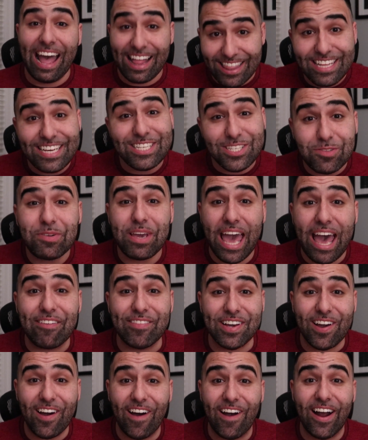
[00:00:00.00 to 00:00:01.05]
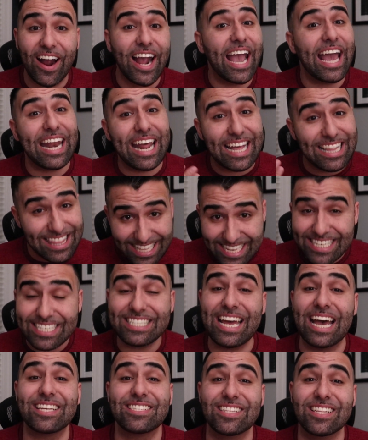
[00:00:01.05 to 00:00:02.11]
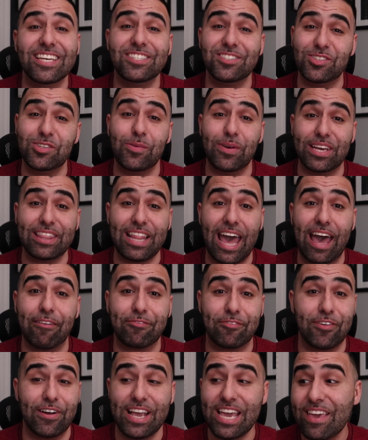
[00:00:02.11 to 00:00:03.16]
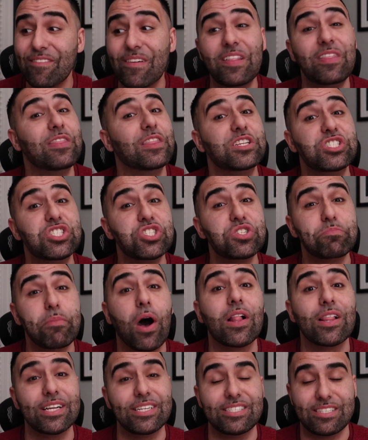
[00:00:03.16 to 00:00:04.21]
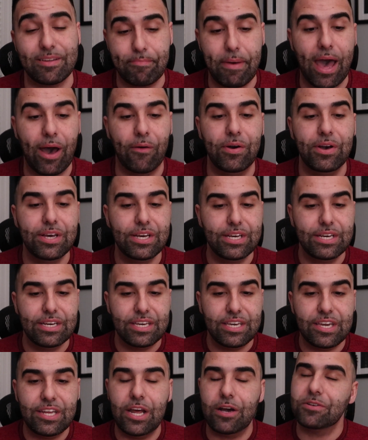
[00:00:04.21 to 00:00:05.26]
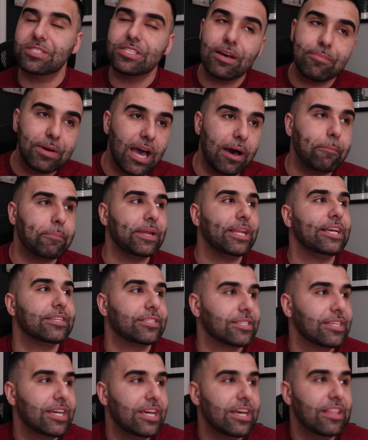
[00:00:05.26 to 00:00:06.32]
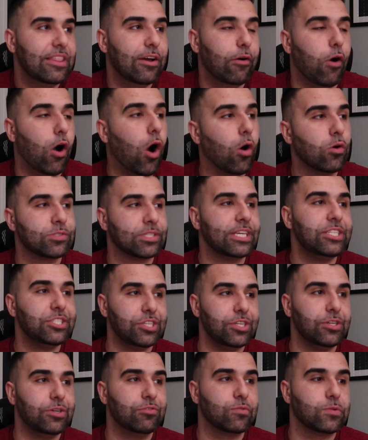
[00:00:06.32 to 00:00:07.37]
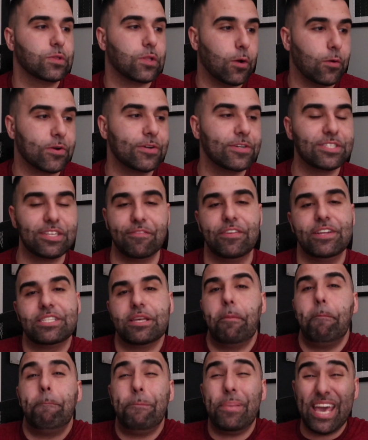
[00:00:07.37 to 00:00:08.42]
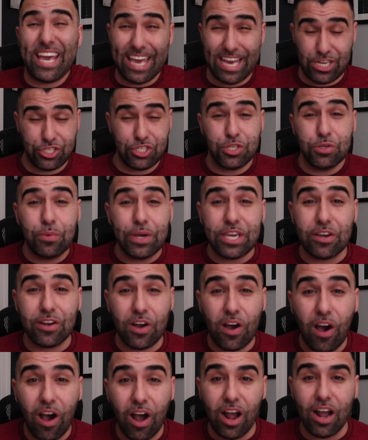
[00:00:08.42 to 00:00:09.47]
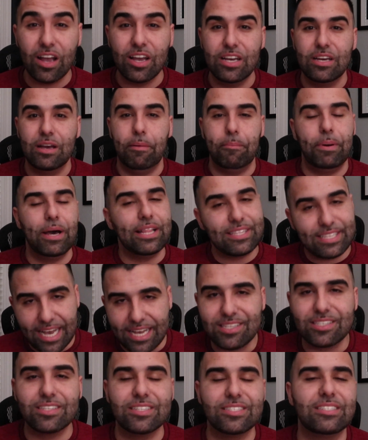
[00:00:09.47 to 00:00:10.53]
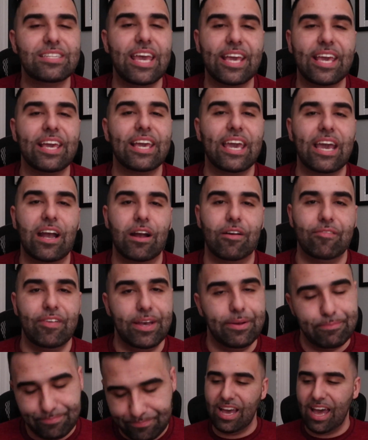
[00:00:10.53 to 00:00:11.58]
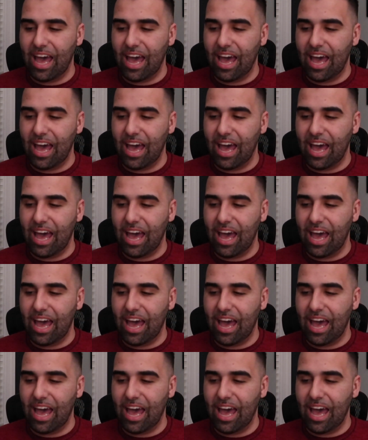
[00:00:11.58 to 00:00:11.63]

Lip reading: At least we have a car, and at least Tesla is doing that for even the smallest amount. You know, some companies, they'll only do loaners if it's a big issue with your car, but Tesla's taking care of it.